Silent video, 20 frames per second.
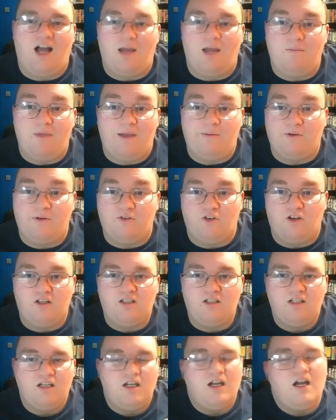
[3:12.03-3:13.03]
I may be
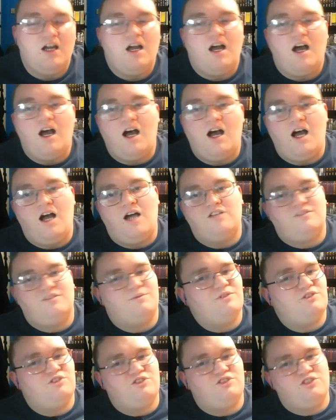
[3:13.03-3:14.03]
wrong. So I'm
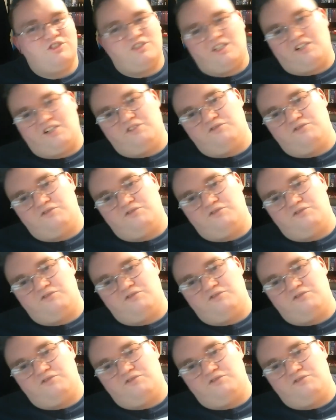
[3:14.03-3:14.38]
pretty sure it's just like a